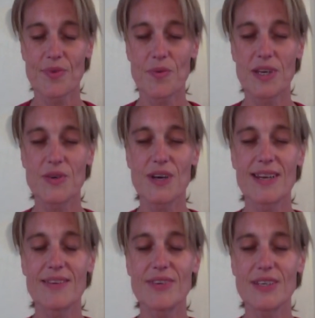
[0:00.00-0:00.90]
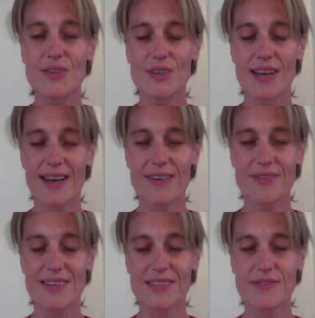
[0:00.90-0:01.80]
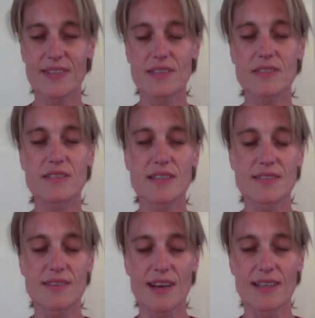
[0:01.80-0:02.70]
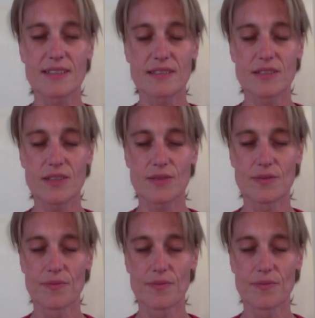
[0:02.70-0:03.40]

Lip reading: When you are living your life that feels just right to you,